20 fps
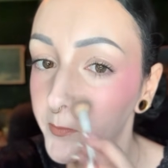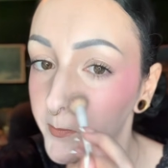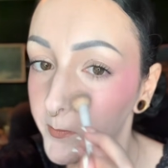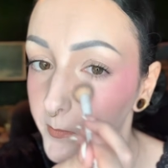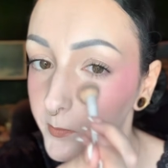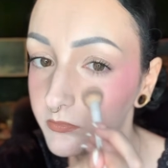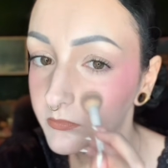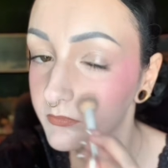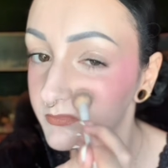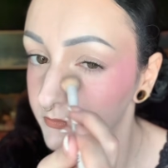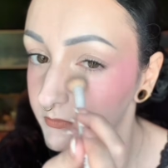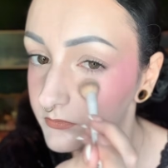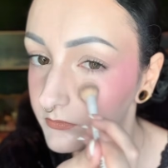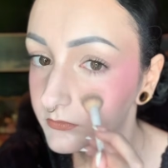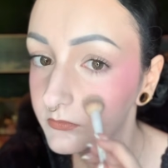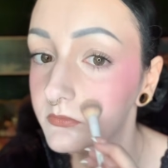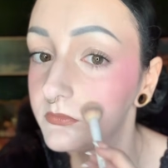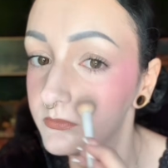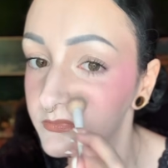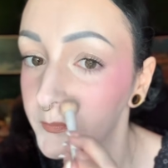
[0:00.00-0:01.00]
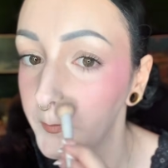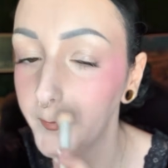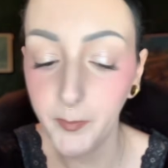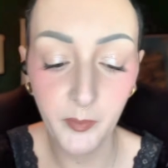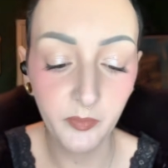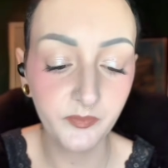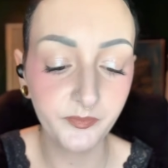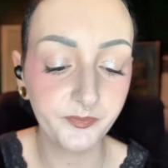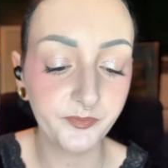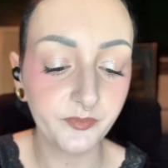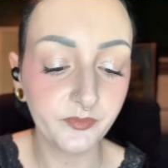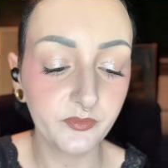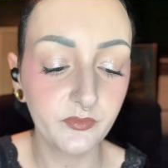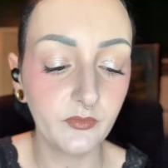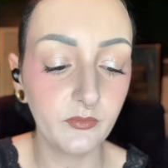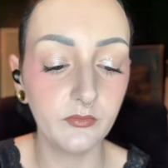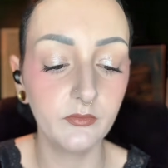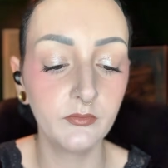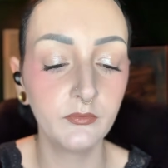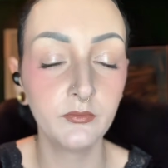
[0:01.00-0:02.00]
all of the usual
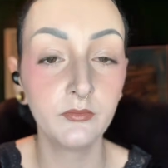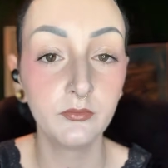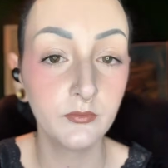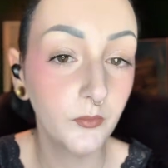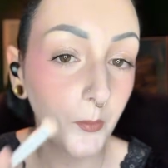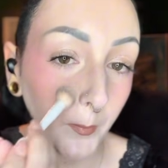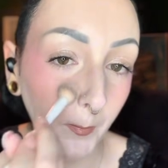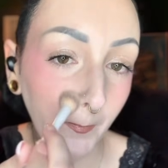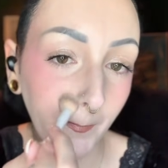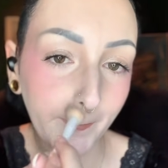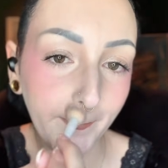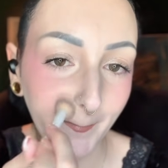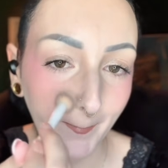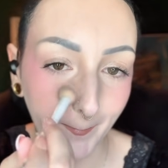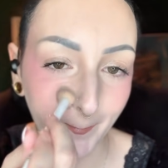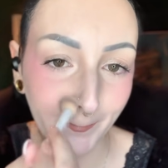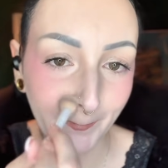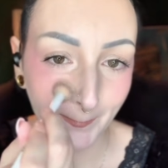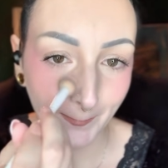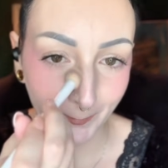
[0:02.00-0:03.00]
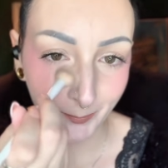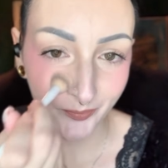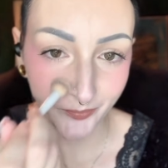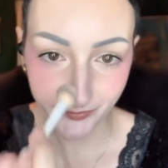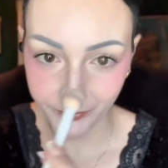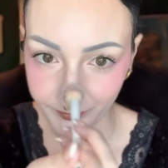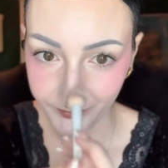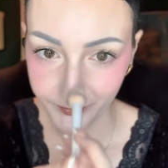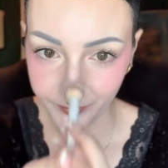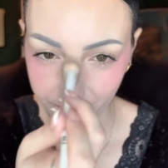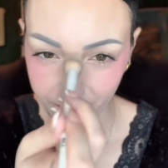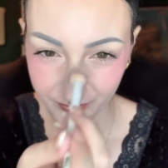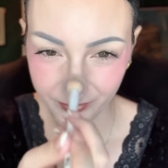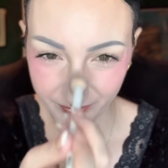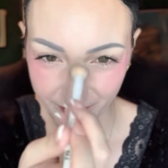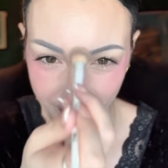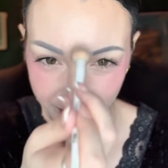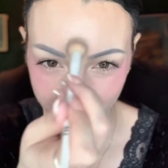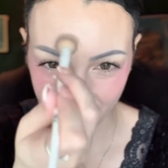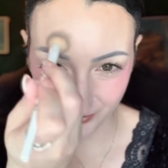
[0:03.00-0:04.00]
places where I get oily on my
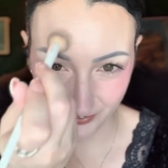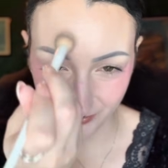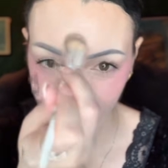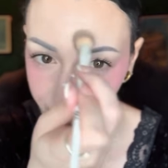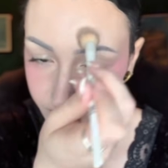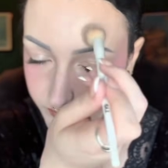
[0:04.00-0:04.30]
face.